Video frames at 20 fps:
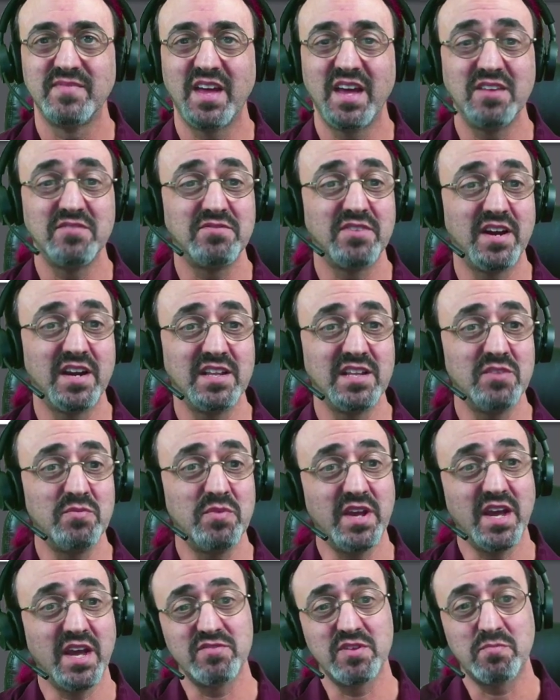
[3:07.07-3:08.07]
And finally,
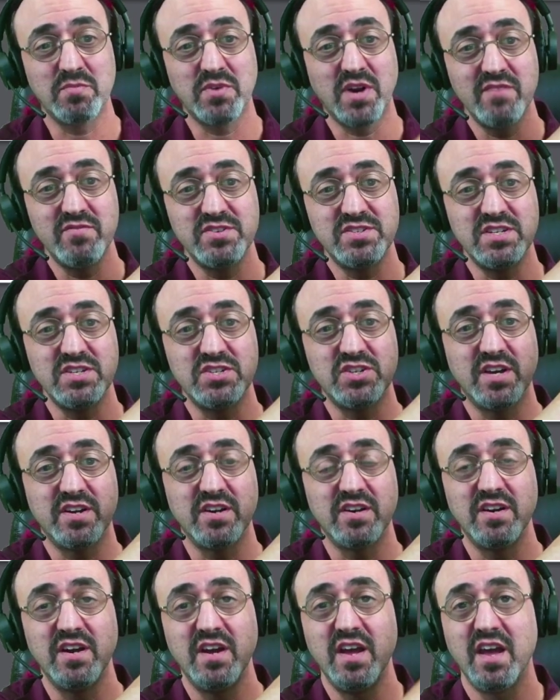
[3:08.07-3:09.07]
we have the privacy
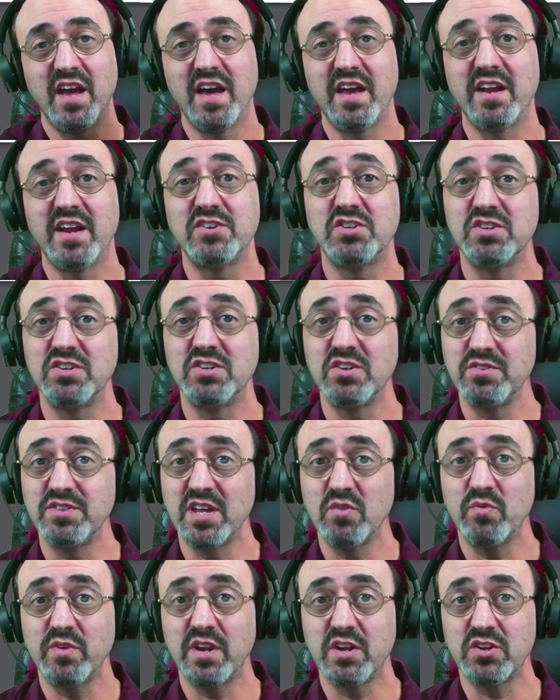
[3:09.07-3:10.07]
shutter. And I should note
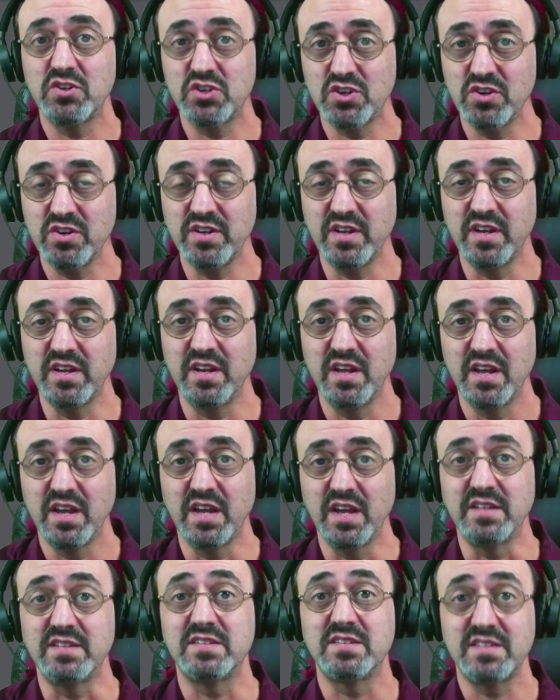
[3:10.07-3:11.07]
that when I turn it,
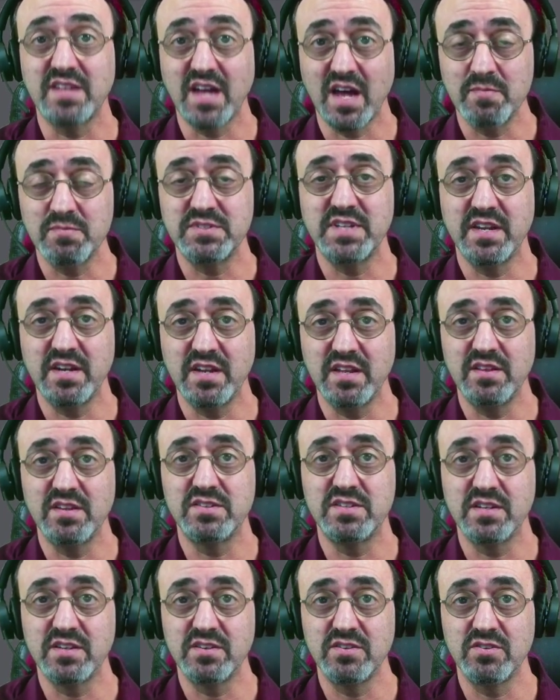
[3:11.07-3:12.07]
it stops sending the
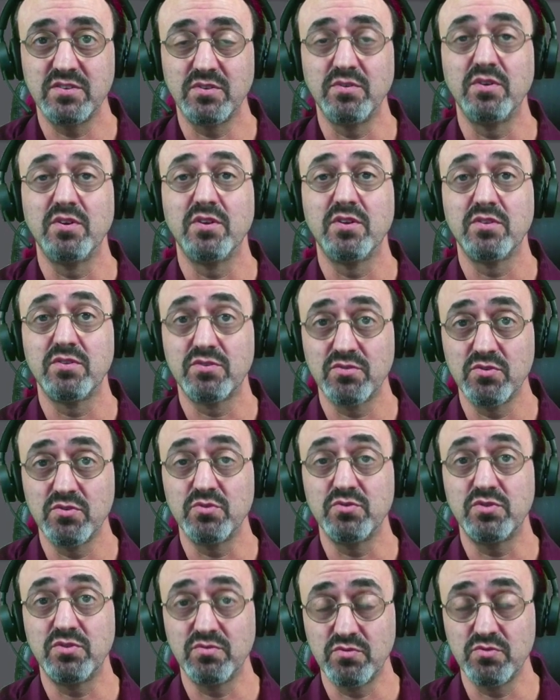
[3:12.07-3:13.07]
signal
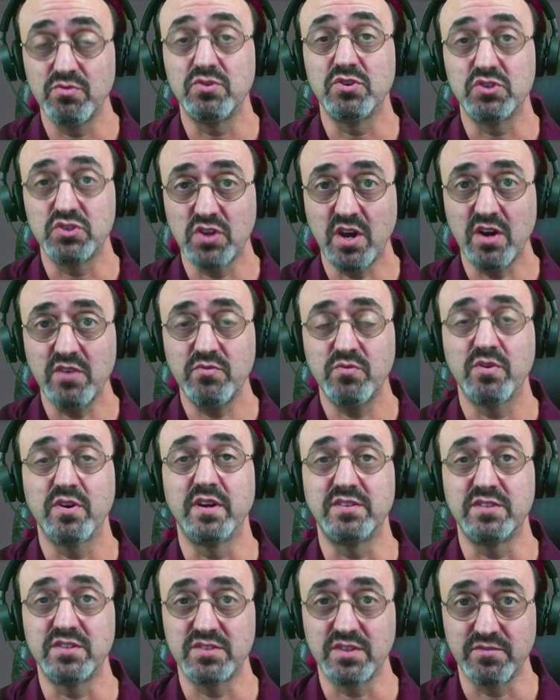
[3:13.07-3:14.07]
through the software.
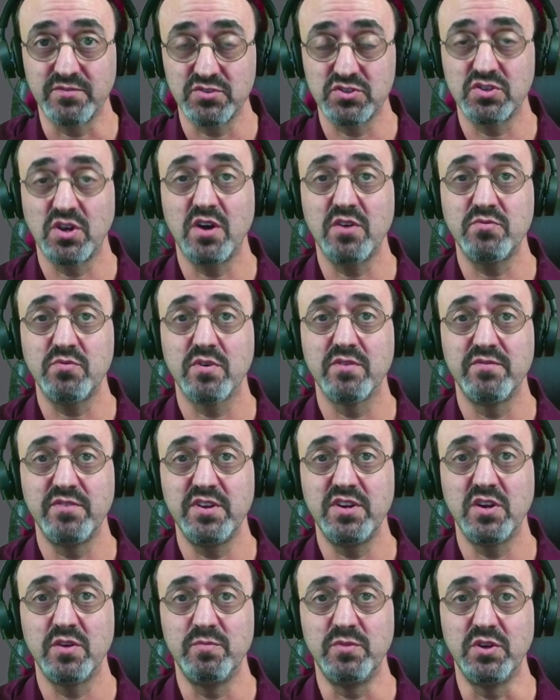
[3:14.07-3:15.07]
It does a software
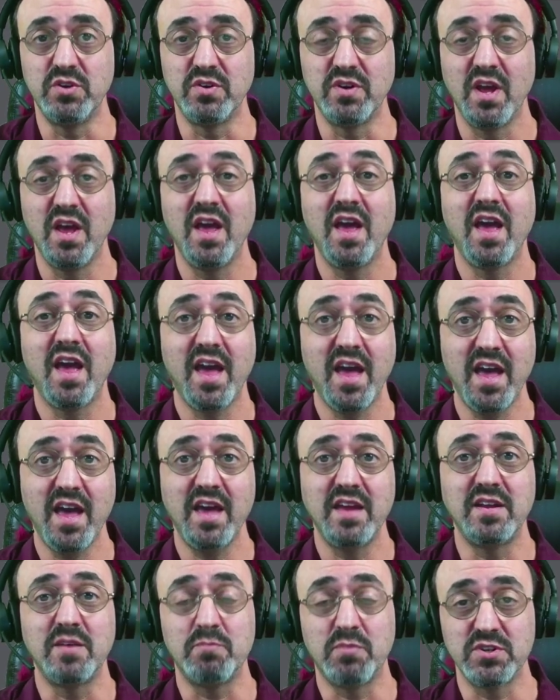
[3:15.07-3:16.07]
video mute,
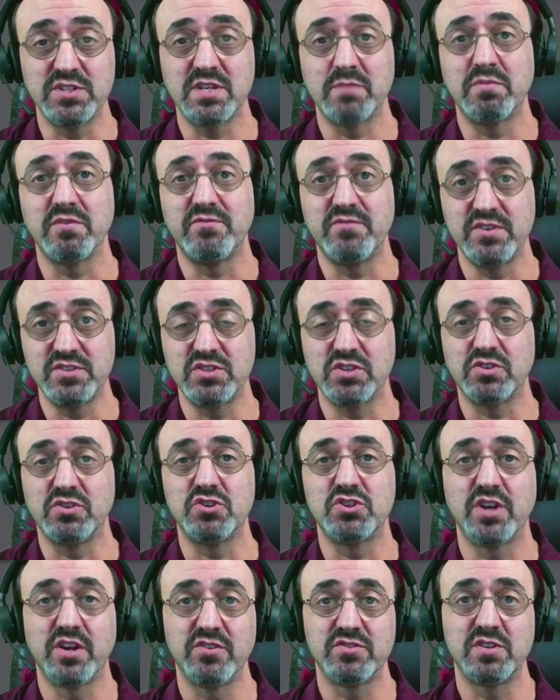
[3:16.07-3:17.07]
and it puts up a physical
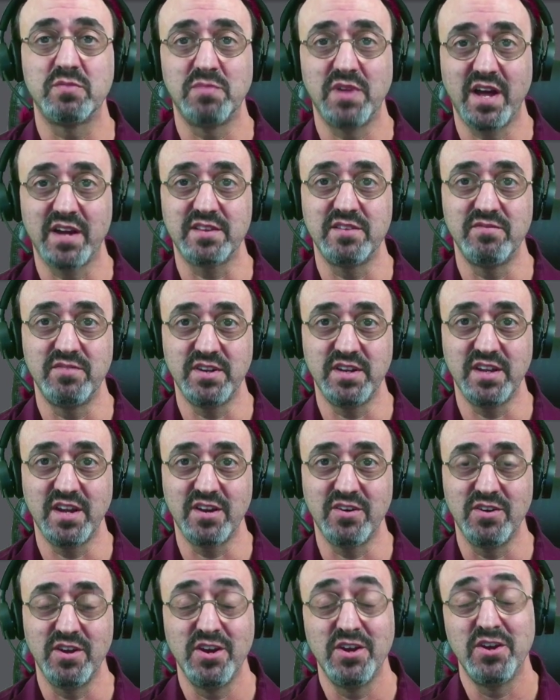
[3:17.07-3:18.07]
shutter to block the
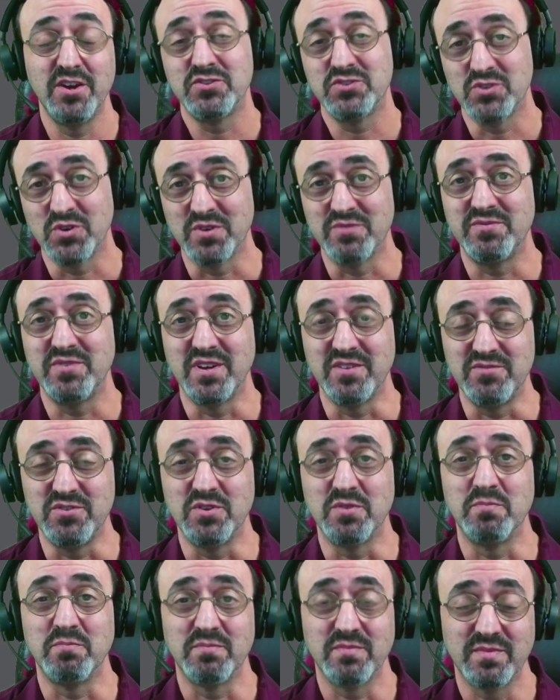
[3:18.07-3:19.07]
video. So if
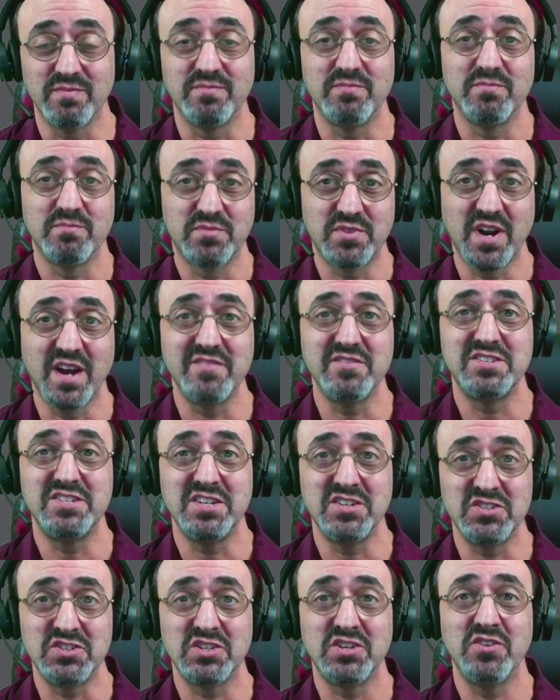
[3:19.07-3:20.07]
you're privacy
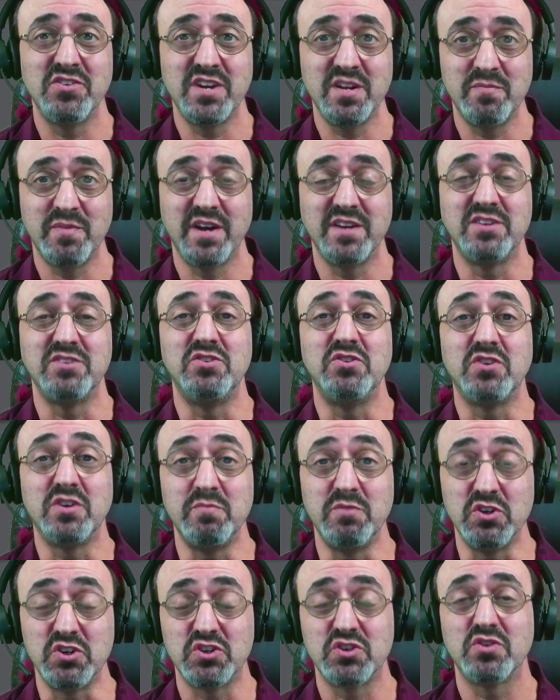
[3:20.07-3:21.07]
and security minded, you
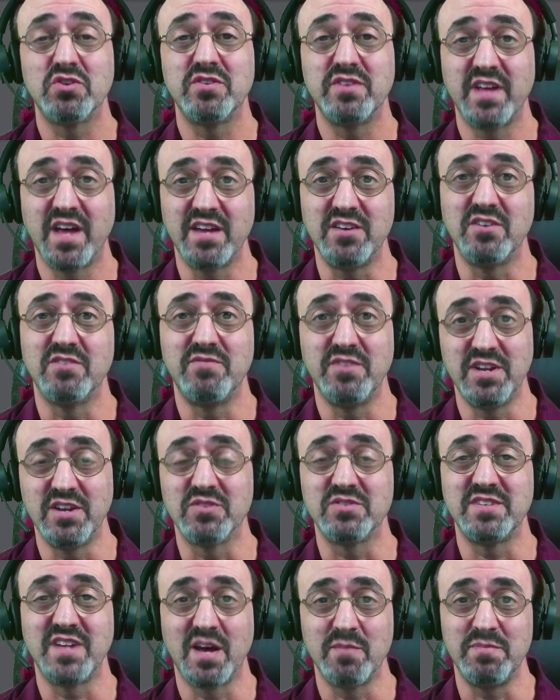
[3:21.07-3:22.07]
can be sure that your video
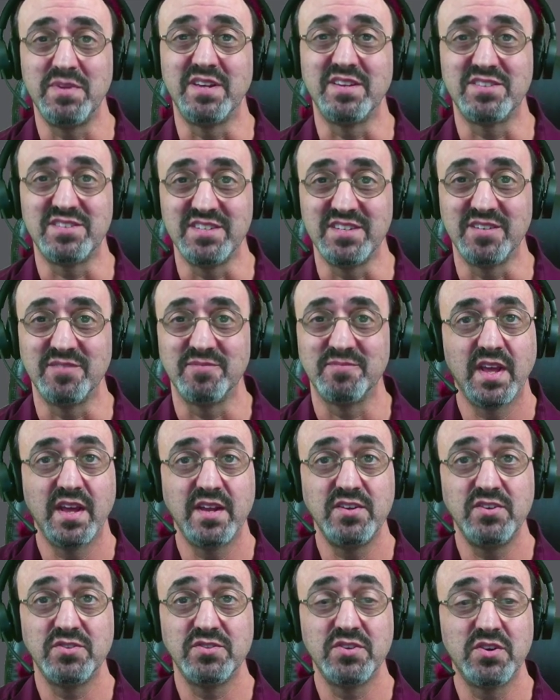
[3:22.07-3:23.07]
is not being seen.
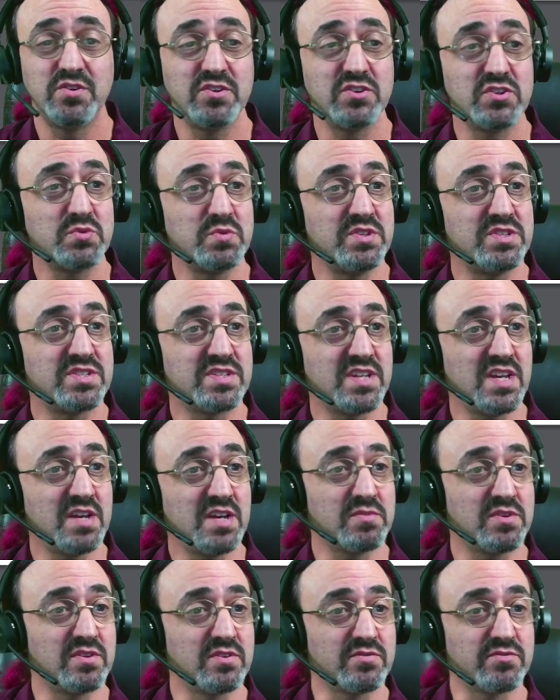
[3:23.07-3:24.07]
And you'll notice we
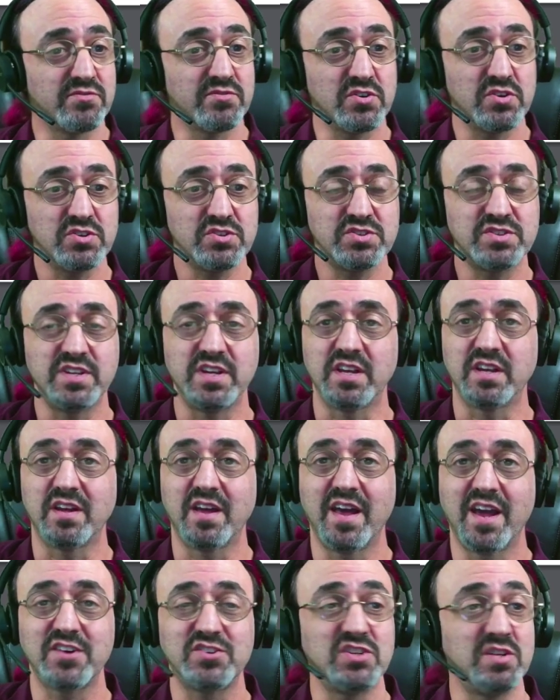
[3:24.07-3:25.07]
skipped the first thing,
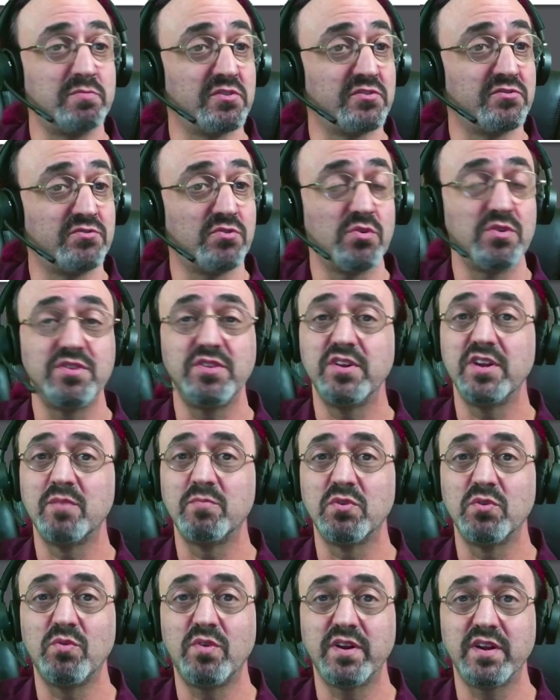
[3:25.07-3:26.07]
actually before the
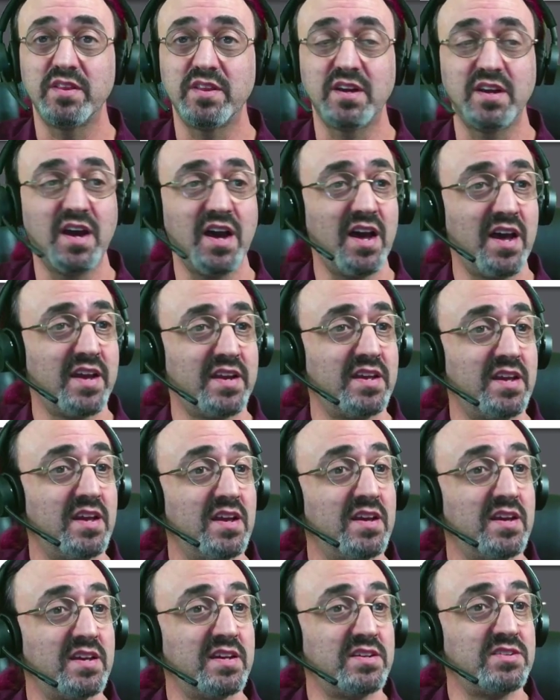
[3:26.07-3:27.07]
number one on the guide,
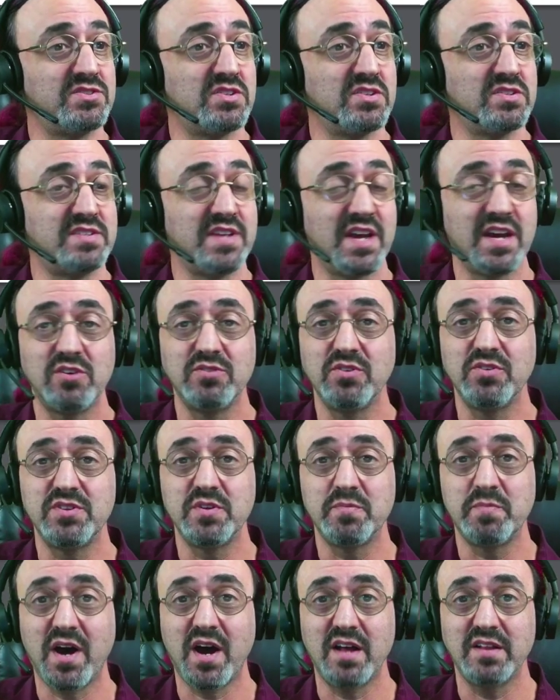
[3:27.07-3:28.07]
is to download the
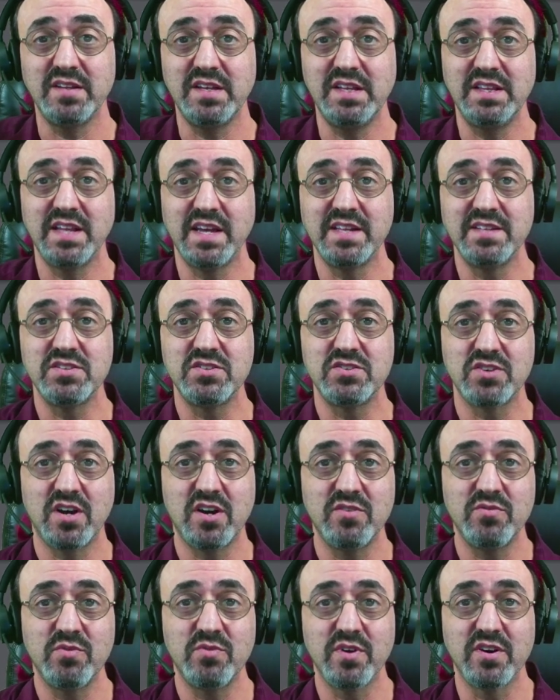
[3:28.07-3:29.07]
Polylens
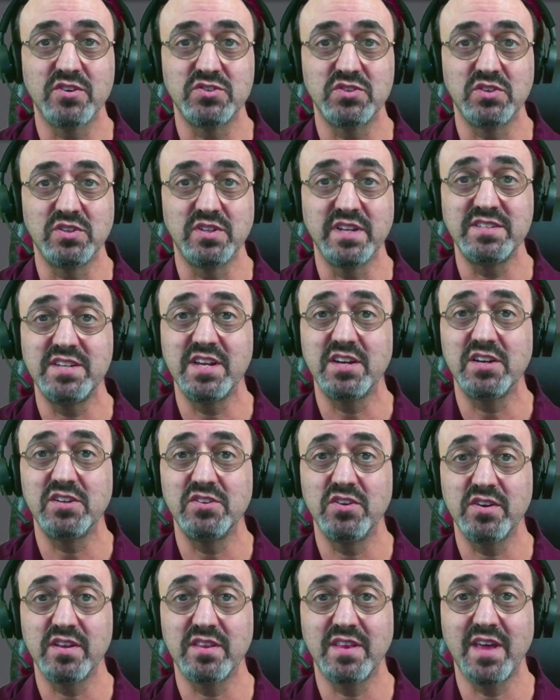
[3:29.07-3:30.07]
software. So let's take a
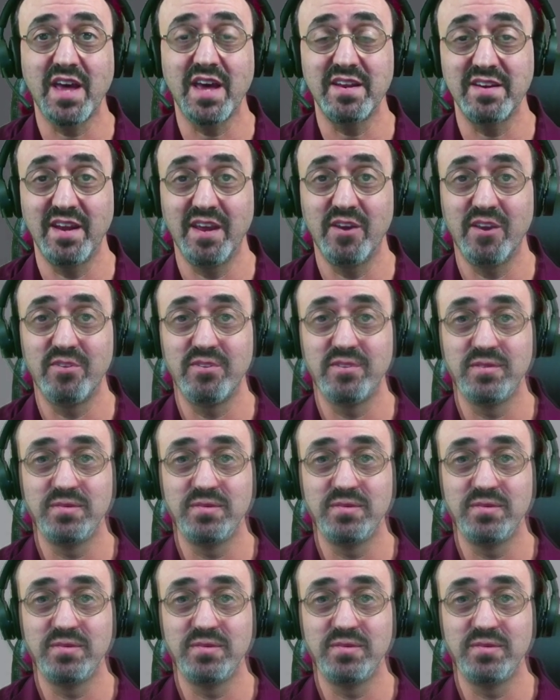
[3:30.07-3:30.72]
look at that now.